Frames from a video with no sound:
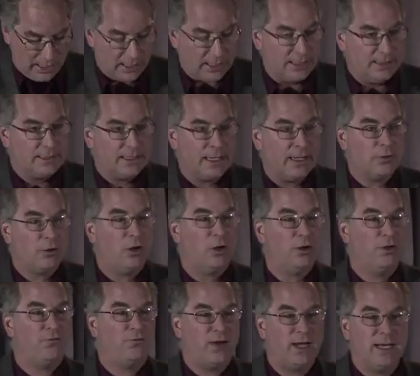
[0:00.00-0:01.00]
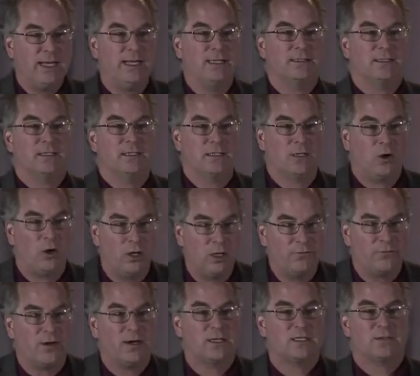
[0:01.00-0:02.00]
and I did out all the finances and all
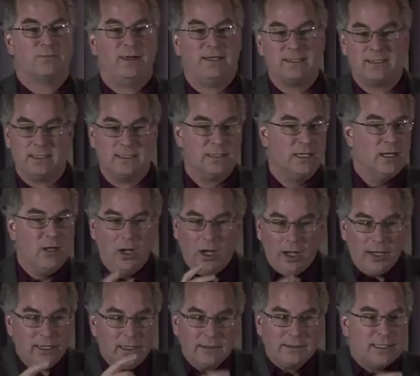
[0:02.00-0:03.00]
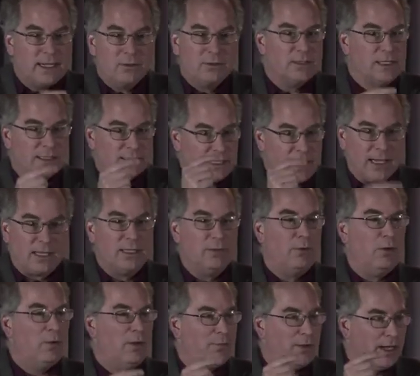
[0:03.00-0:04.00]
of our expenses, down to exactly
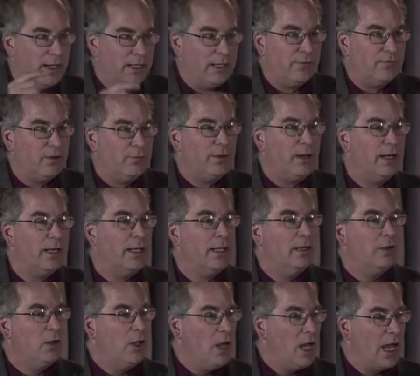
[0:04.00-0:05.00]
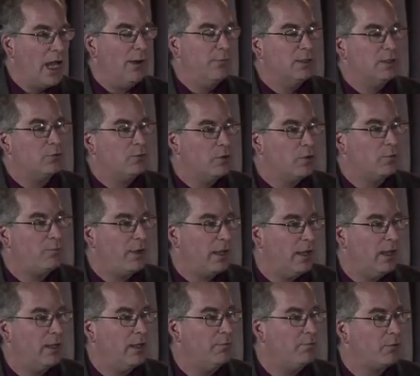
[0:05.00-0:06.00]
what we paid everybody and how much we were
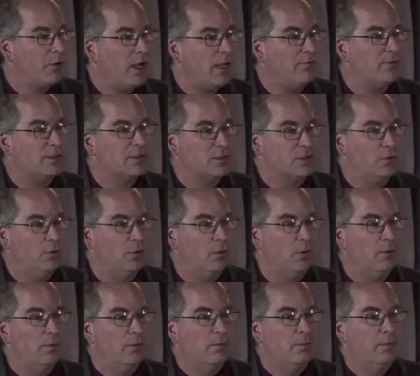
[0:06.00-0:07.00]
paying in private school.